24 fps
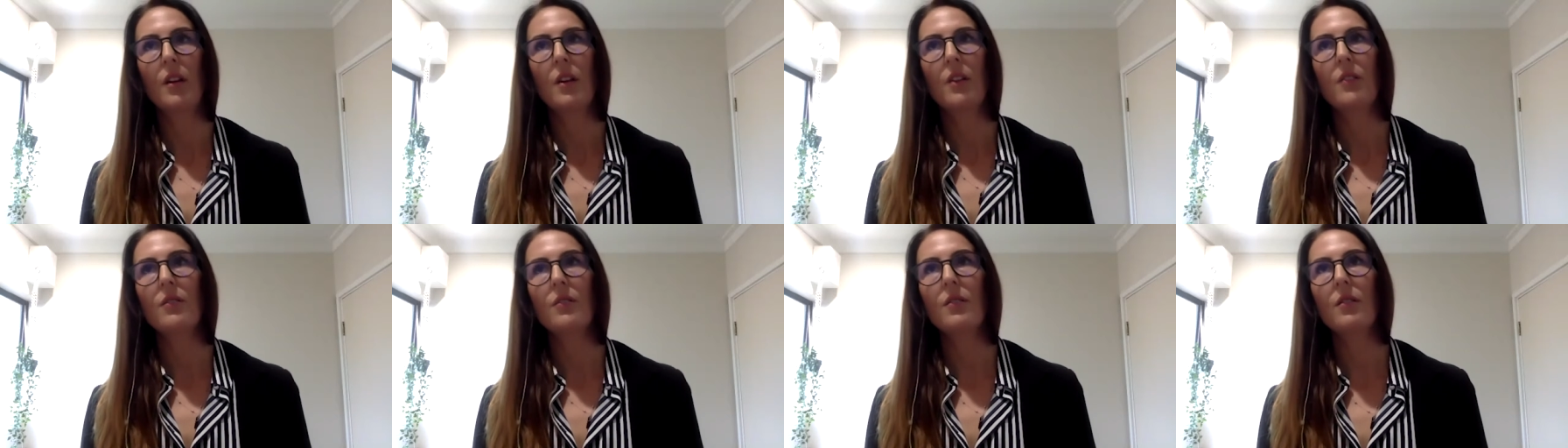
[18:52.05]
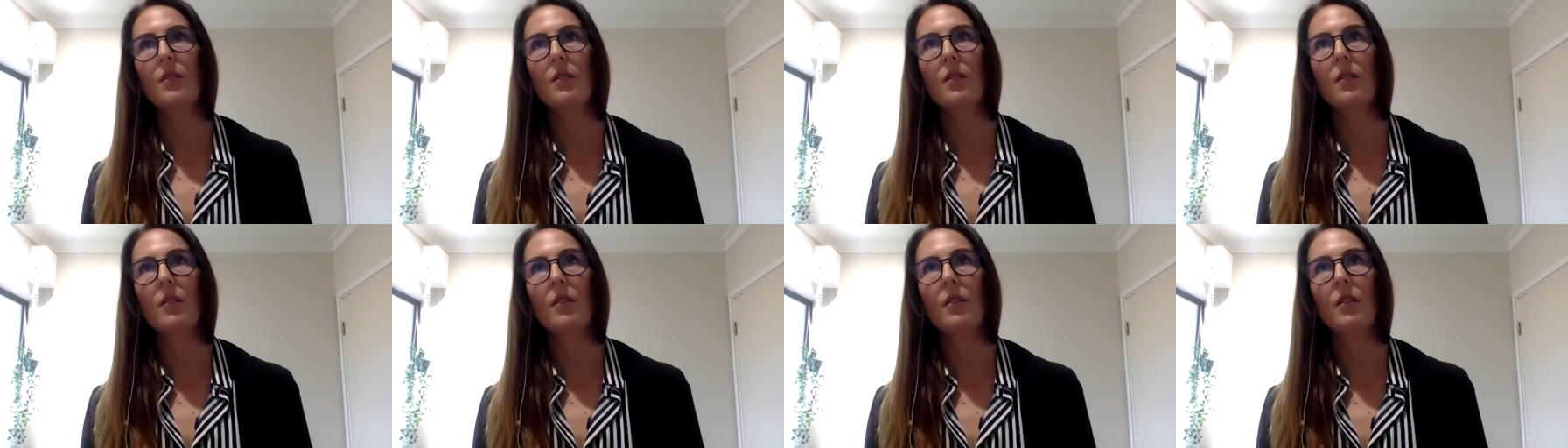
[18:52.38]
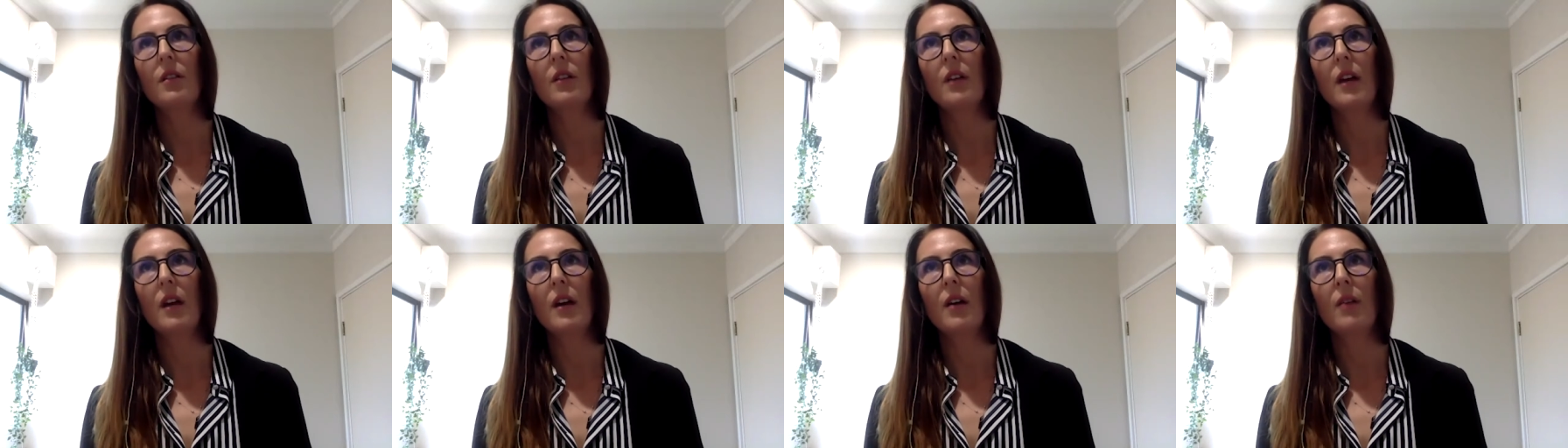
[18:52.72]
So
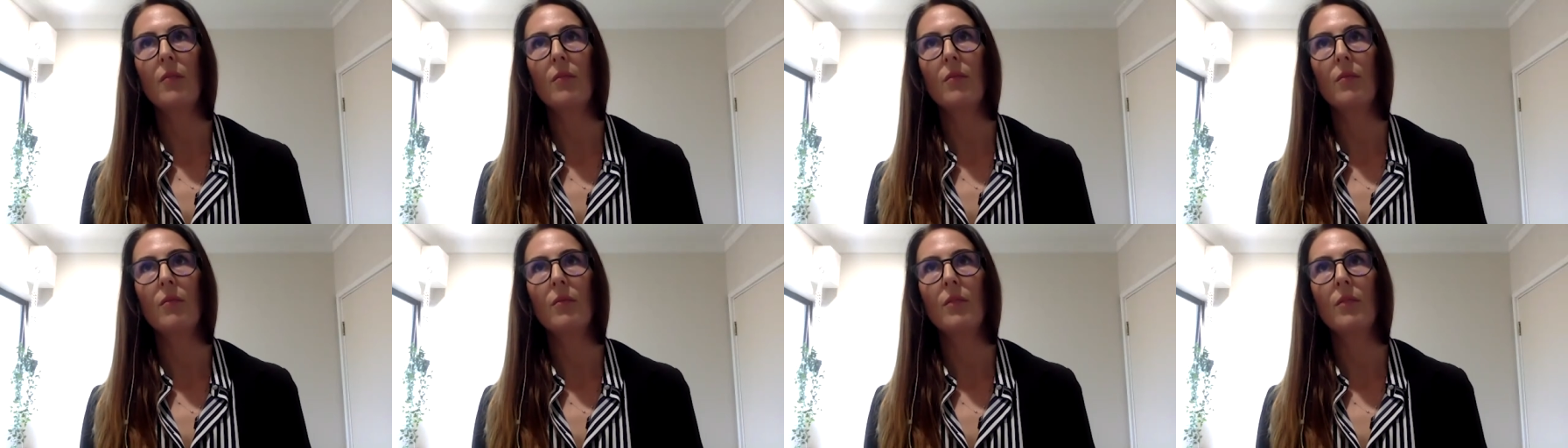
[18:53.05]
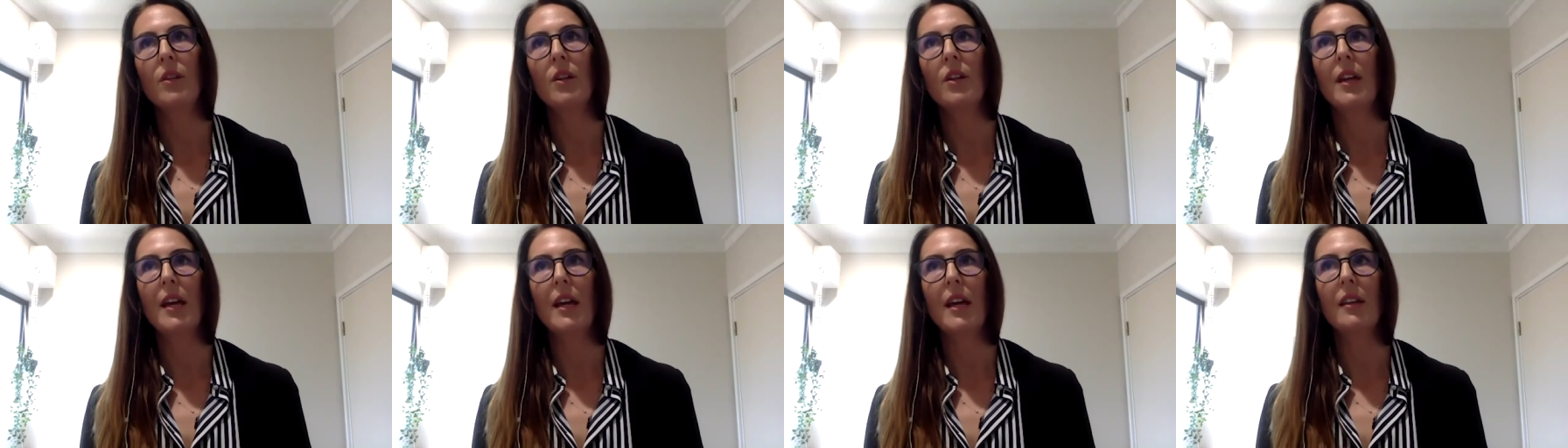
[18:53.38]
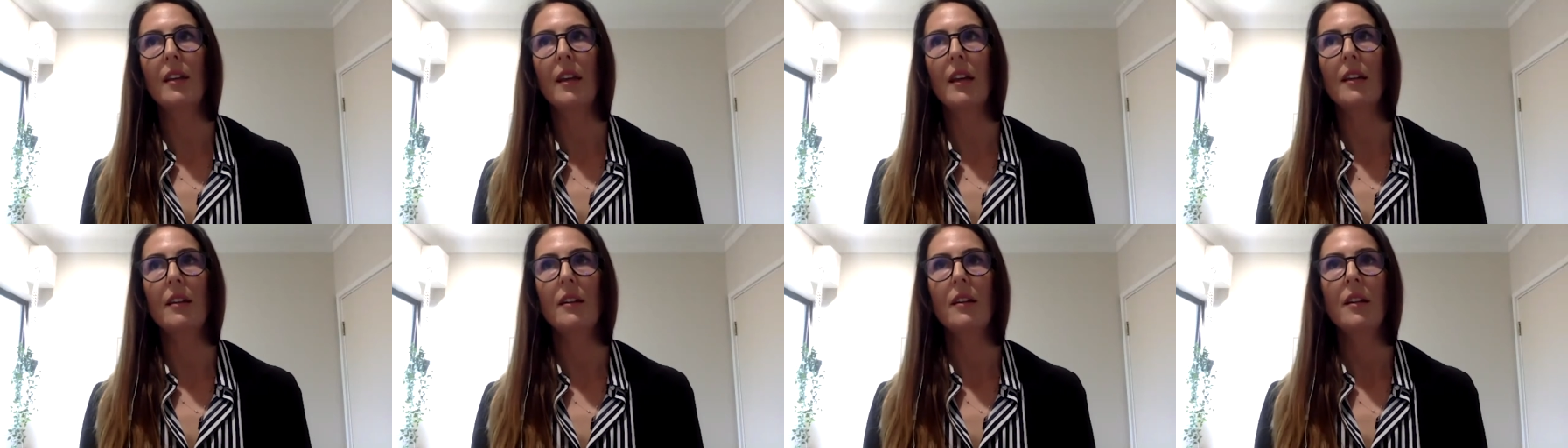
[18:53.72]
um, you know that
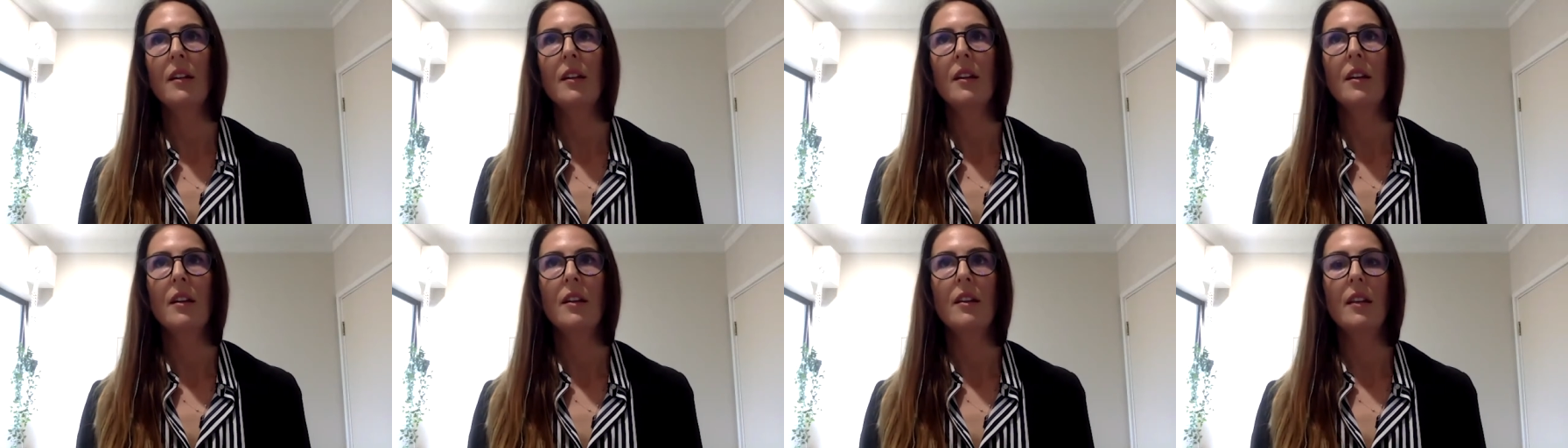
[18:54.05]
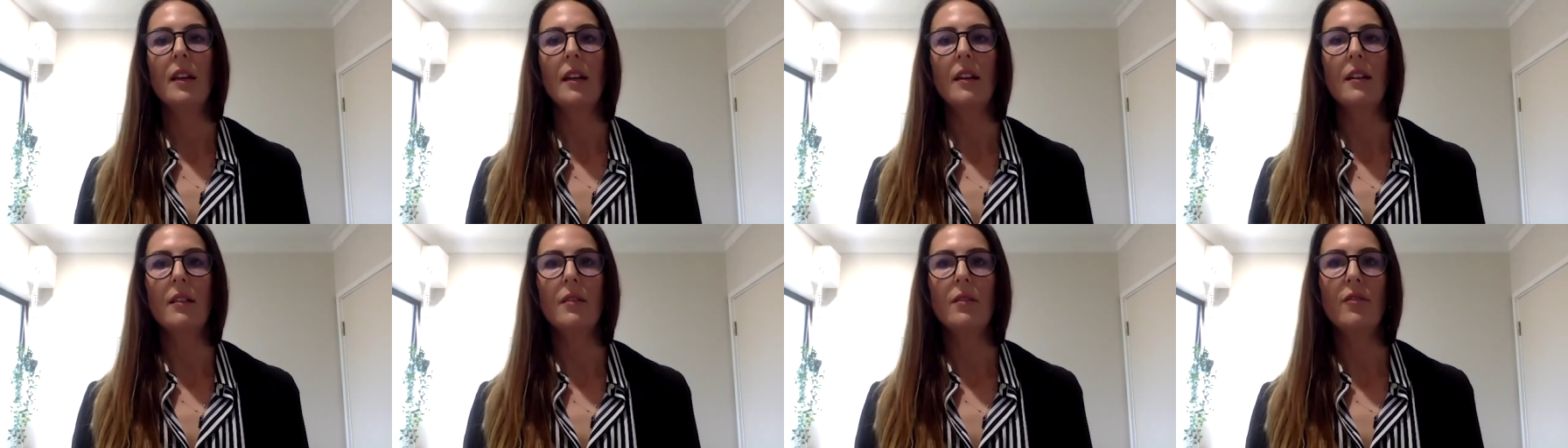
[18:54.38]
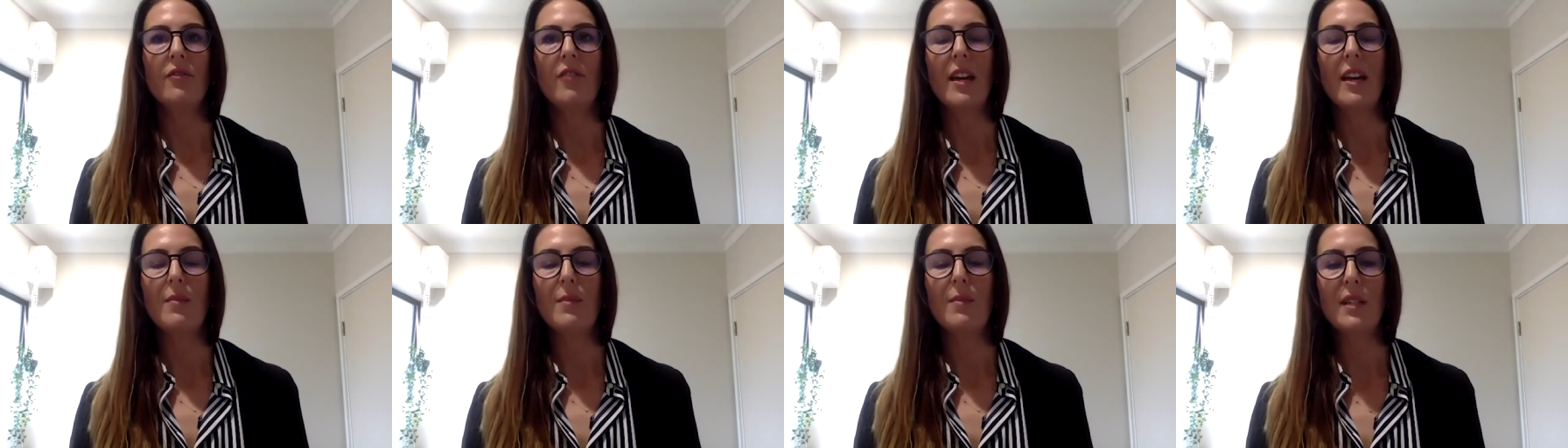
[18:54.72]
that that
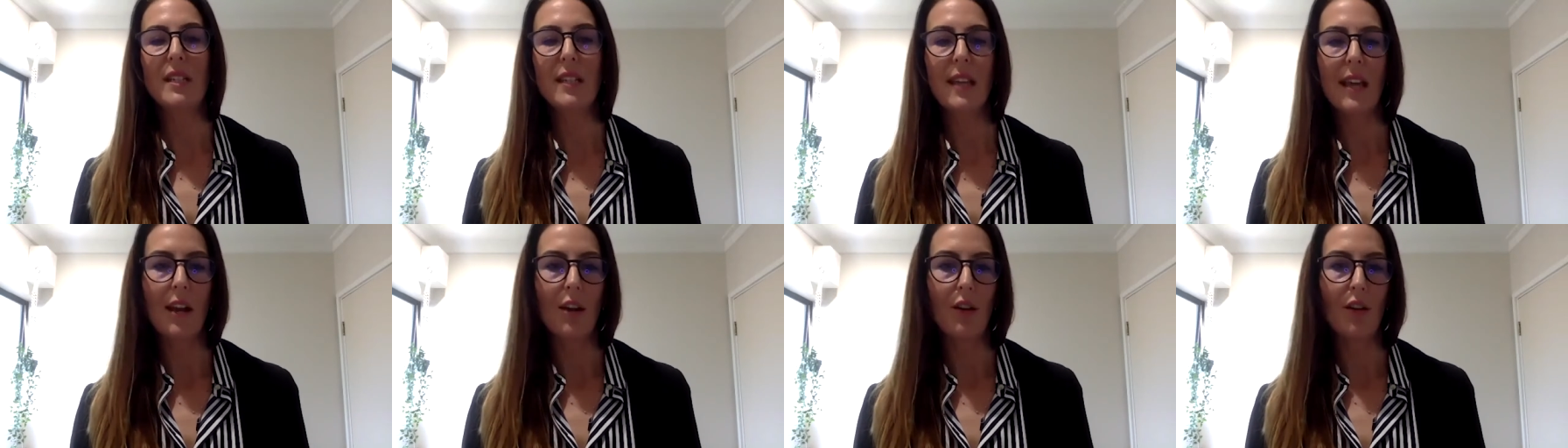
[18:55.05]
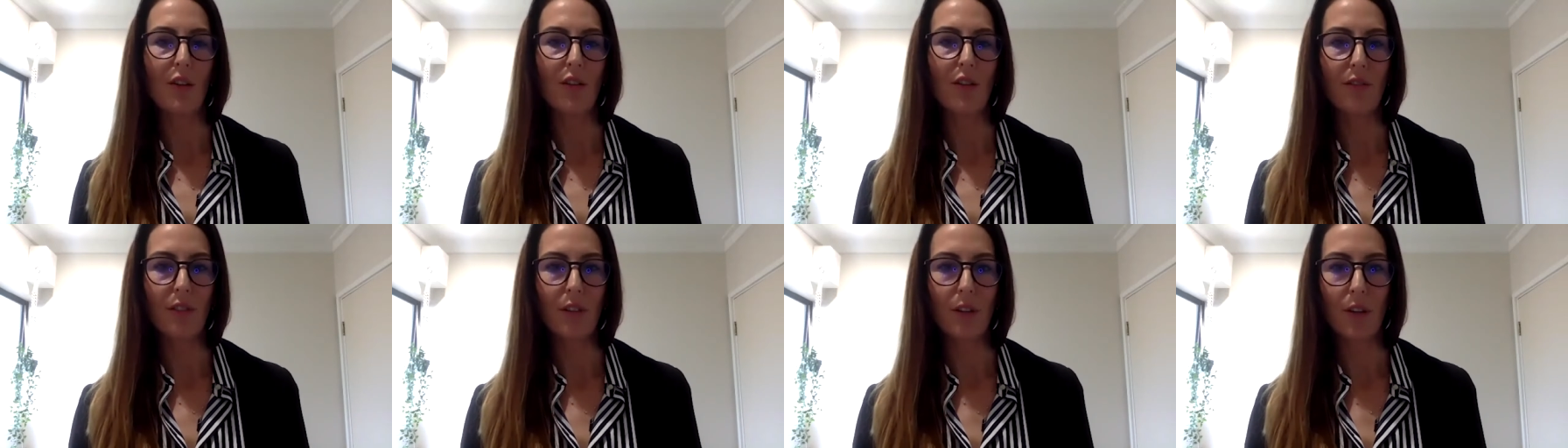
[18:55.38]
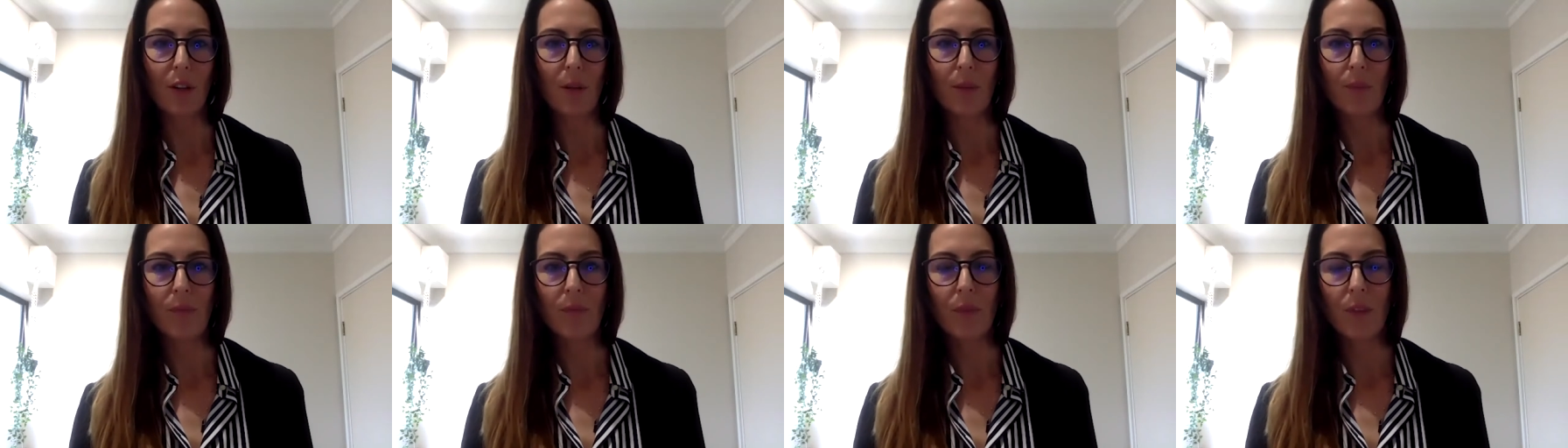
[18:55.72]
famous keto
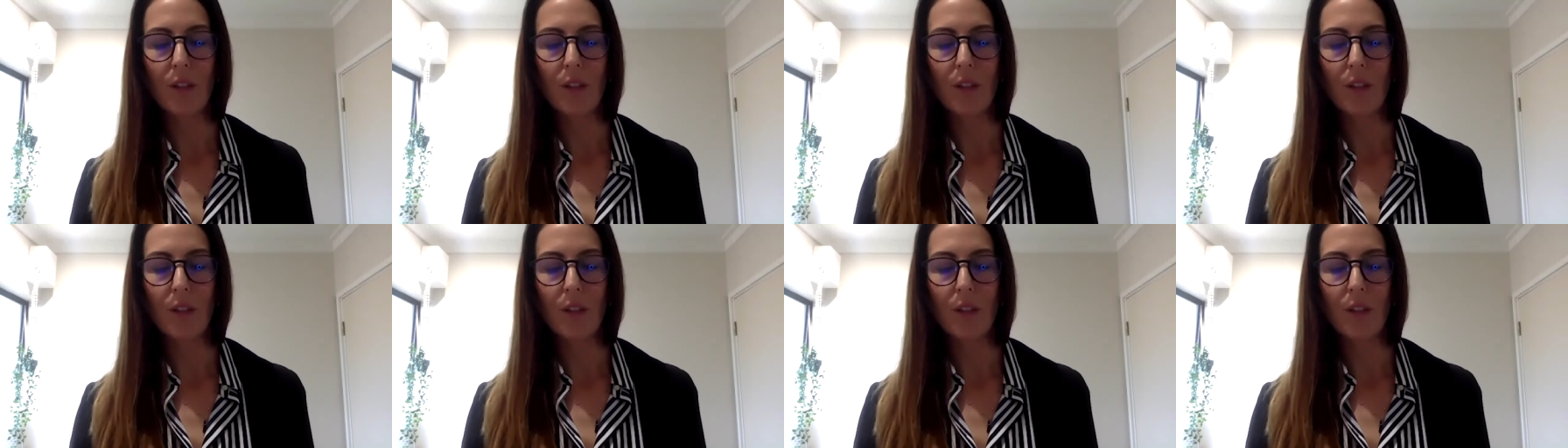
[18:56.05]
flu.